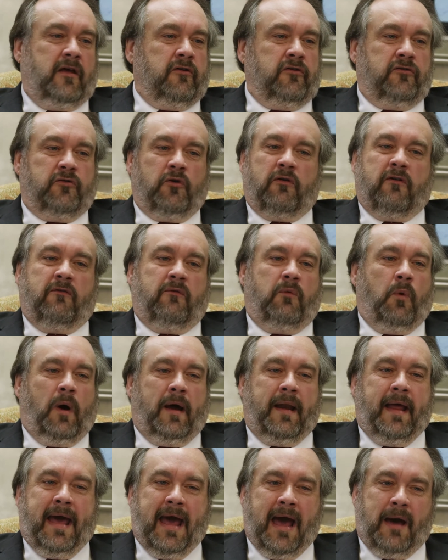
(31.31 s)
sort of
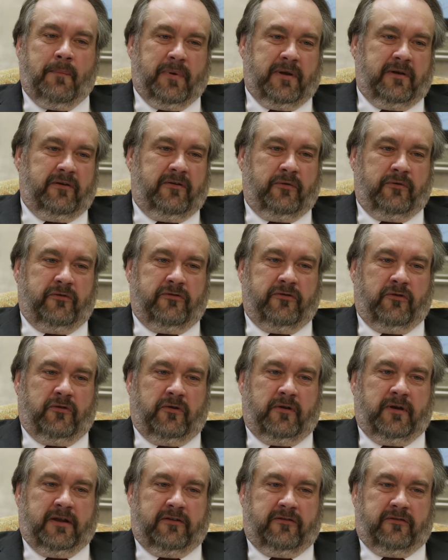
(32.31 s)
what happened to a
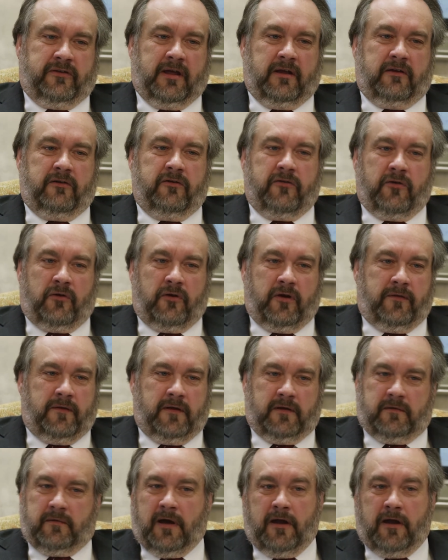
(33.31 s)
certain extent during the